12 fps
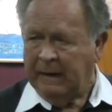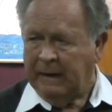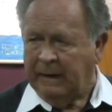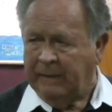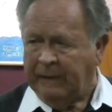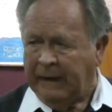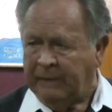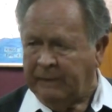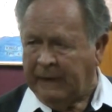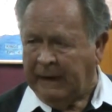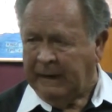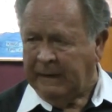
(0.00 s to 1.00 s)
uh, that
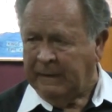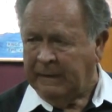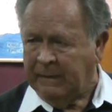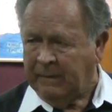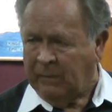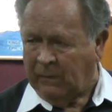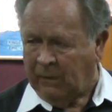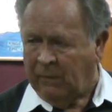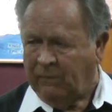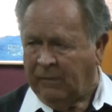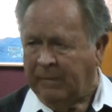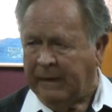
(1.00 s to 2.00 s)
they were
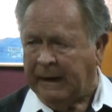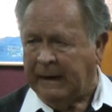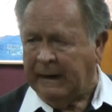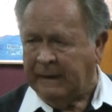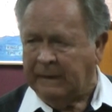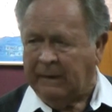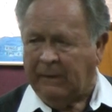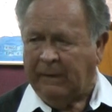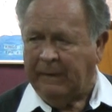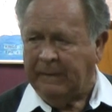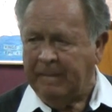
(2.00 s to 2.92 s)
over me in the Lord.